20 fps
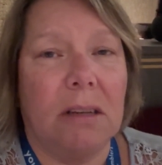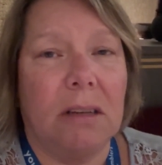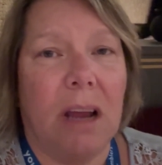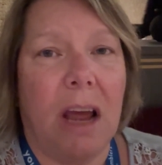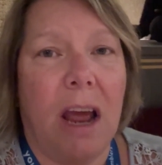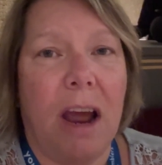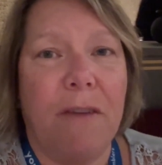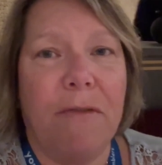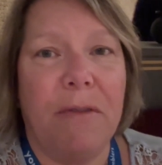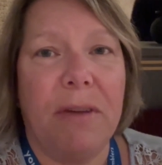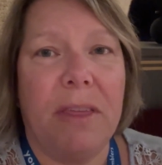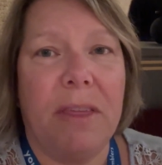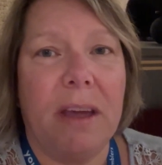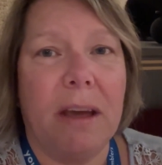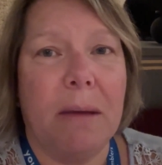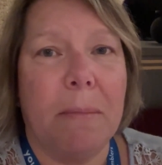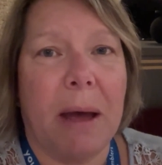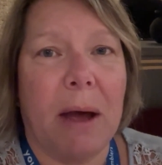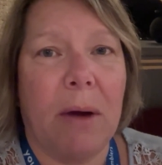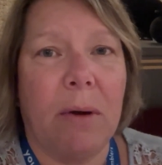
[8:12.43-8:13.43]
Everything
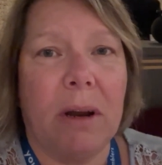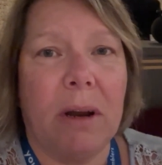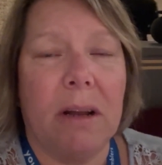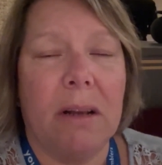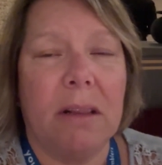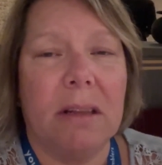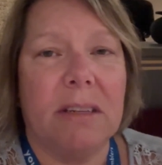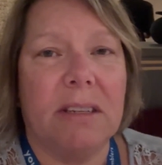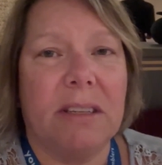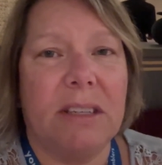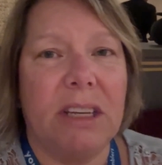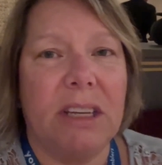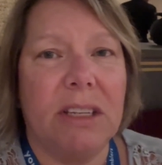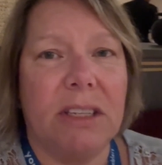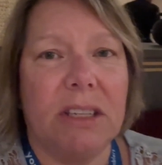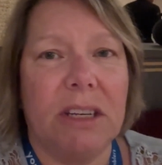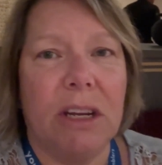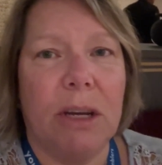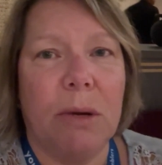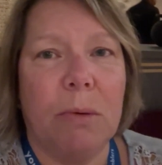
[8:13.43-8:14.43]
about it, the
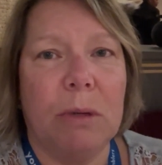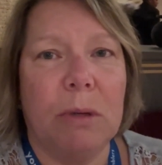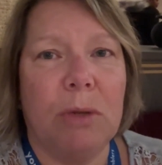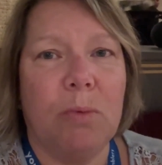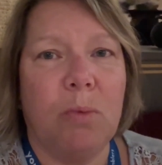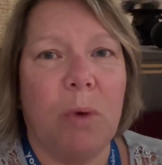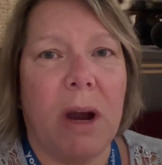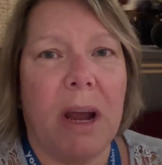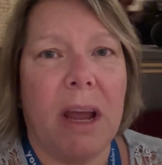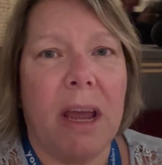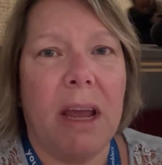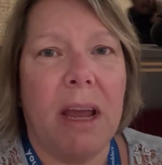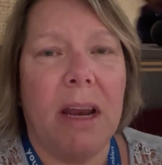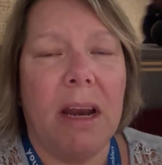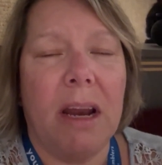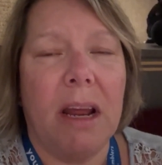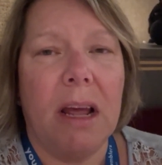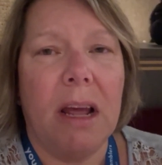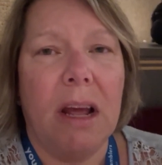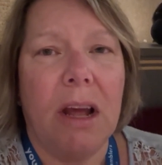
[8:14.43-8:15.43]
seasoning was right,
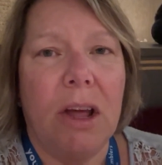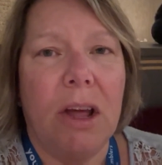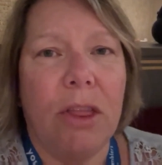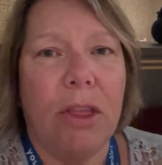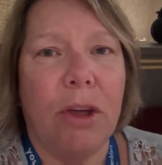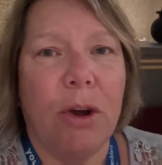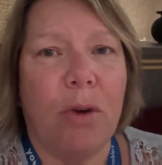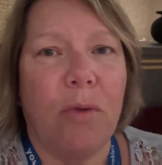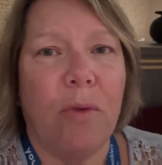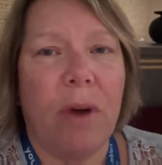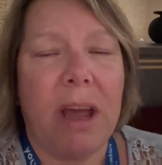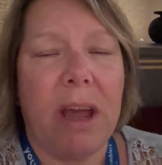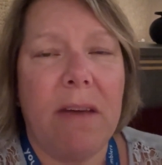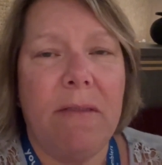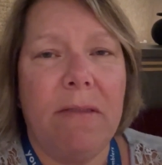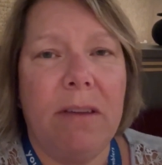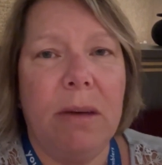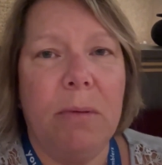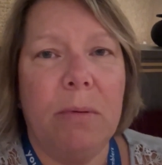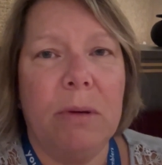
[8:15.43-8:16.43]
the
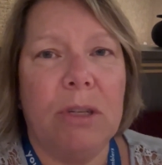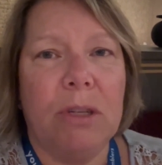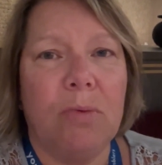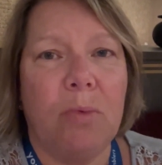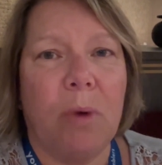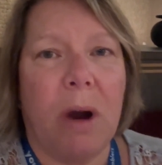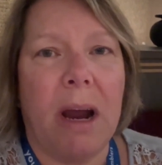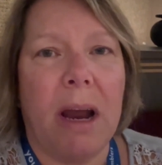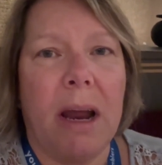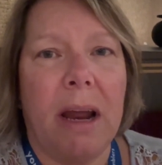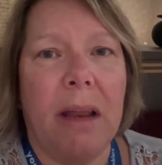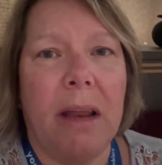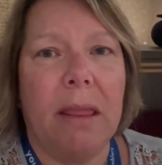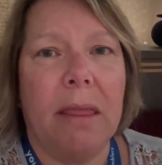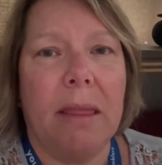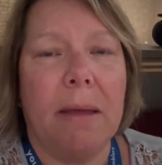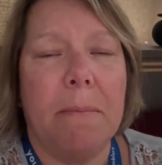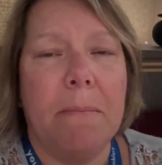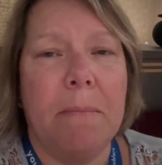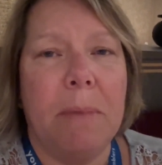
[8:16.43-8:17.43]
gravy was right,
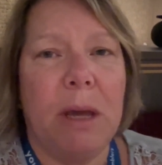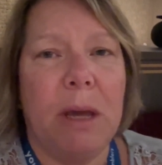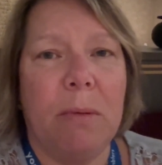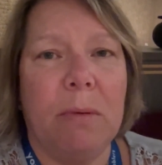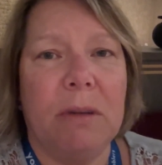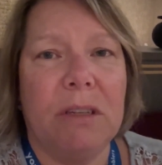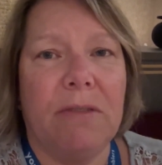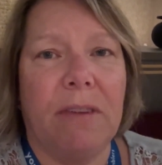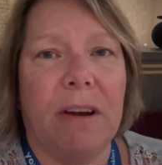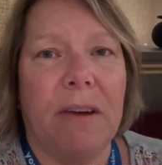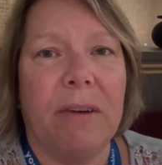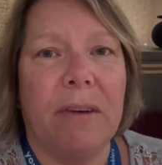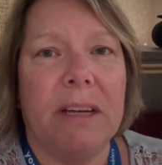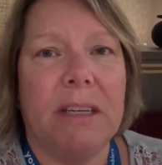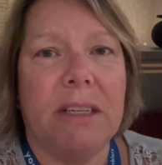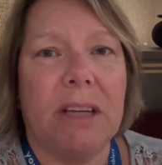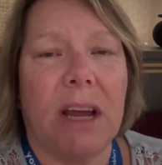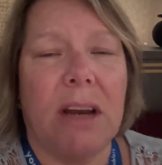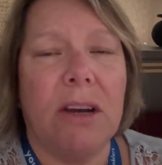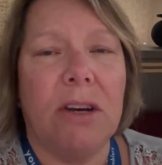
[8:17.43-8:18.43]
the meat was very
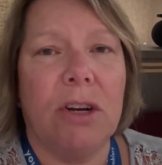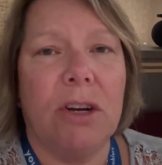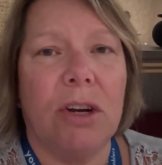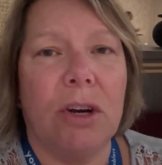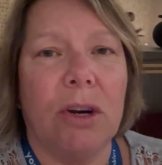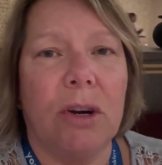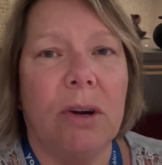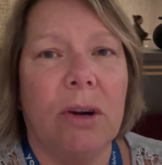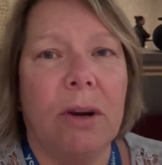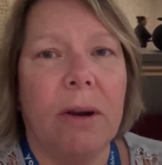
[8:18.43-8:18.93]
tender.